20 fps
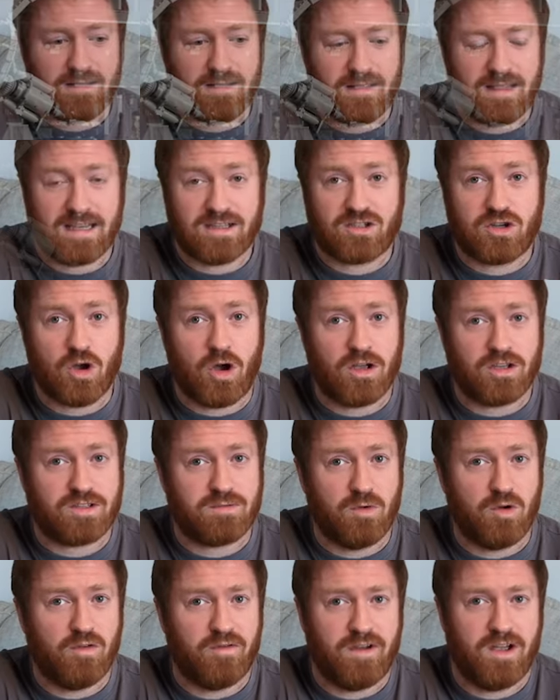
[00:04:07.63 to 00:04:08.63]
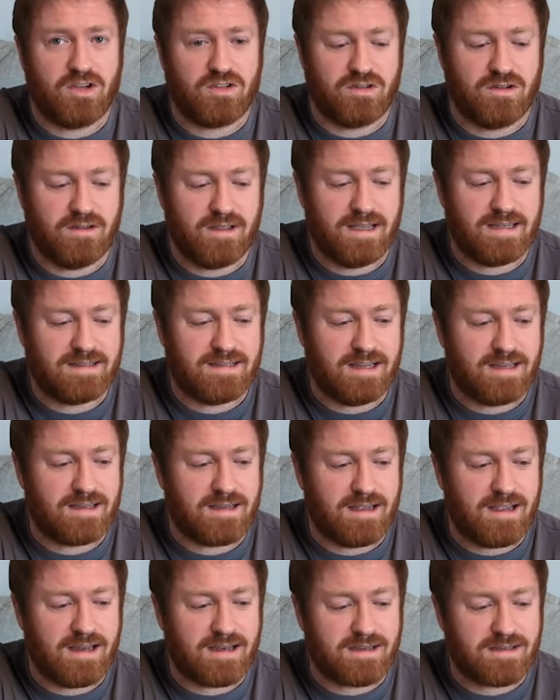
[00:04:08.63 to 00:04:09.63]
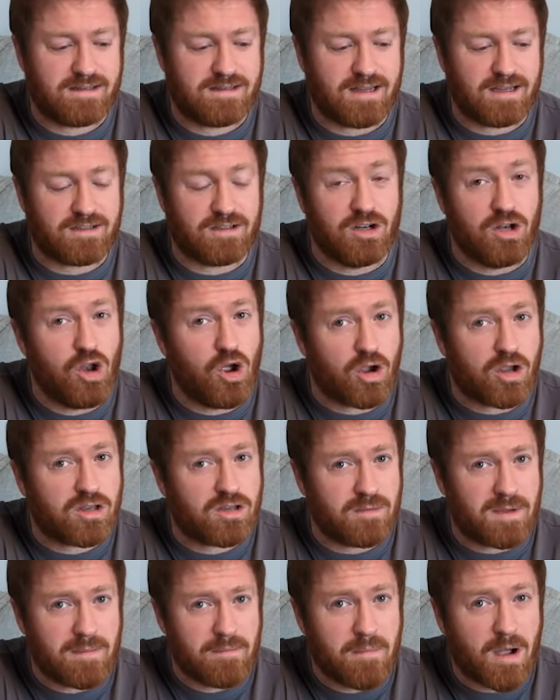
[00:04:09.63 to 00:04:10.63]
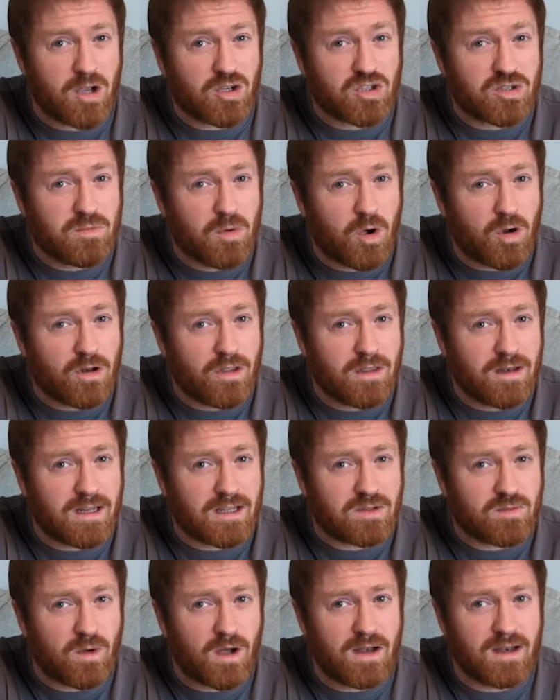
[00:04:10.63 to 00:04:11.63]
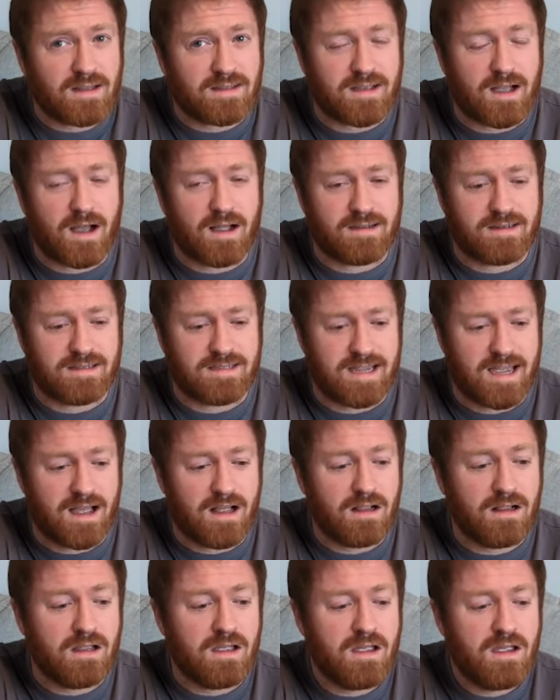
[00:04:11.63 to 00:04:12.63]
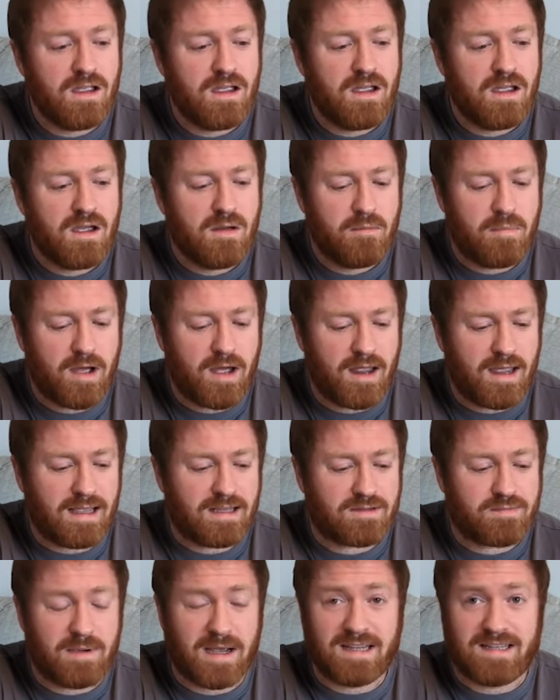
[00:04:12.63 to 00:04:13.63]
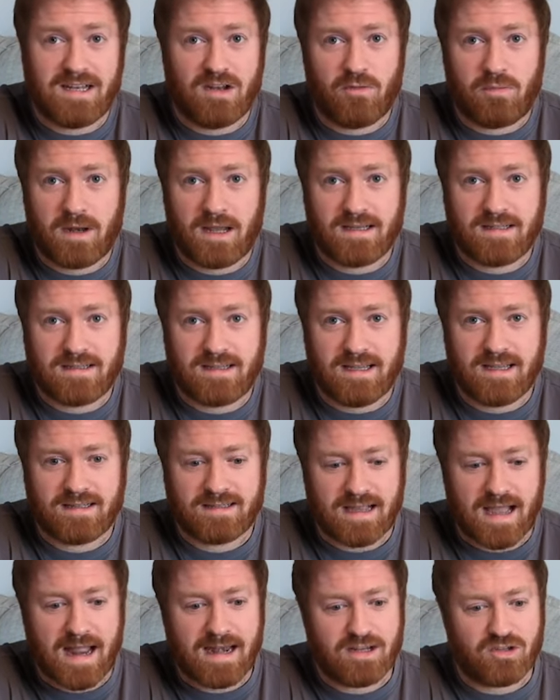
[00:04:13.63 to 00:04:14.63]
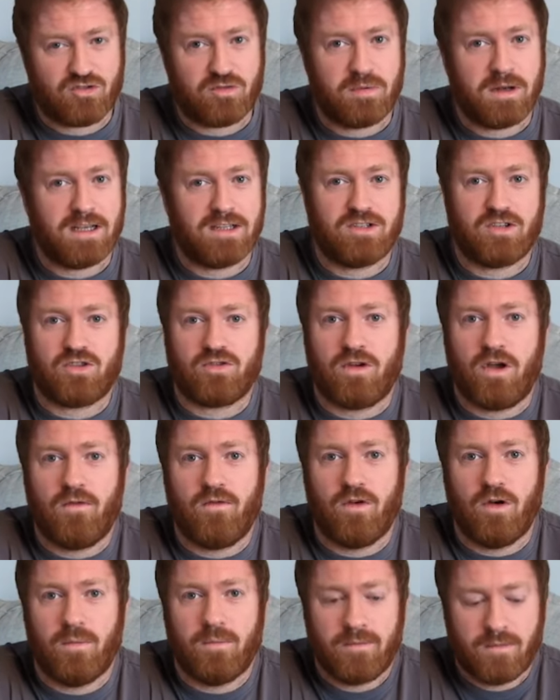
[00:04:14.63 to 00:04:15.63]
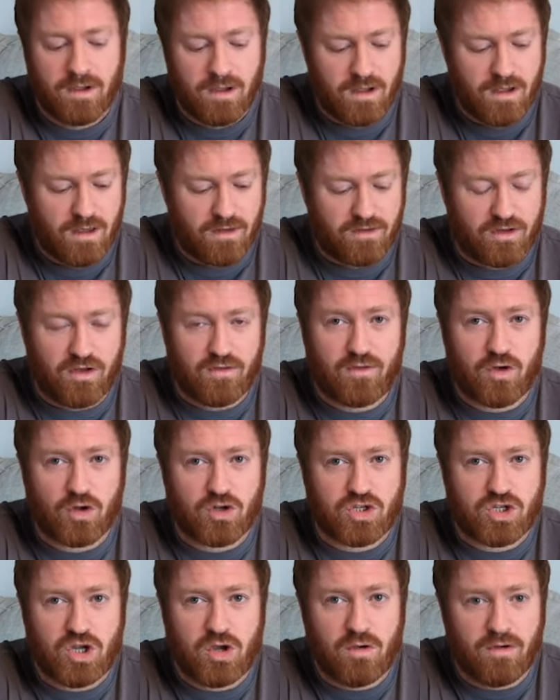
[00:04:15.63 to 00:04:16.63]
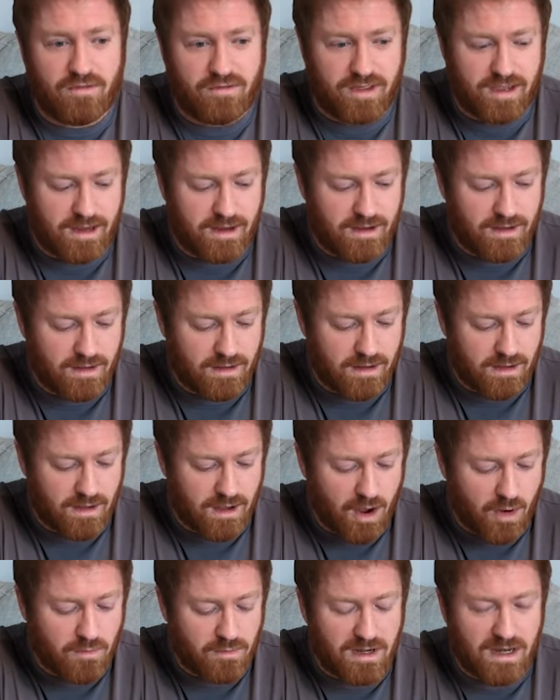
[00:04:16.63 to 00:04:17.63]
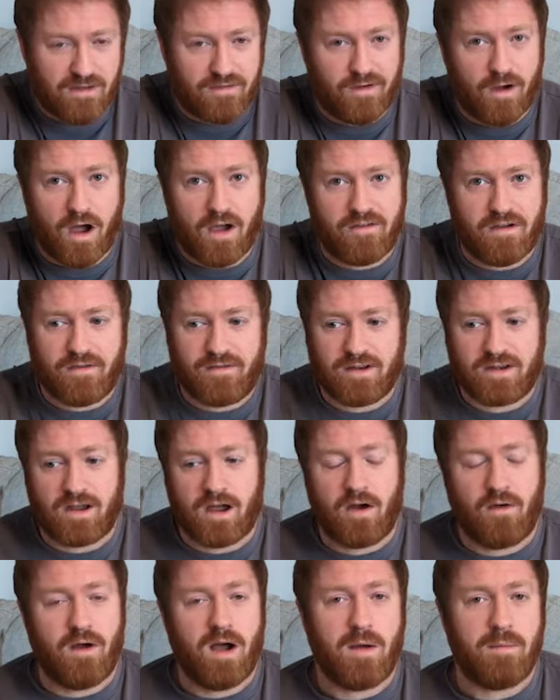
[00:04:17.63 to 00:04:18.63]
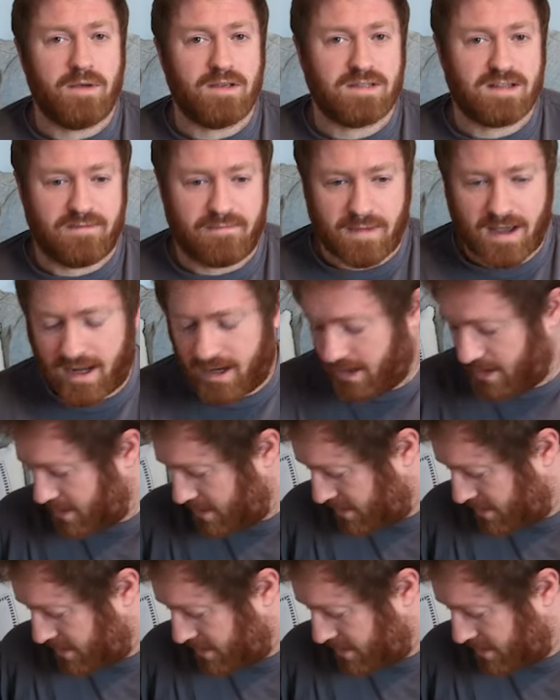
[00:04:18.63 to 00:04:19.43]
It's got a small version of this. It doesn't look to be much smaller than this one. It's hard to tell. But it's basically replaced this, and it's replaced the Throne Room. So you've got two of the only 5 ever dioramas they've made.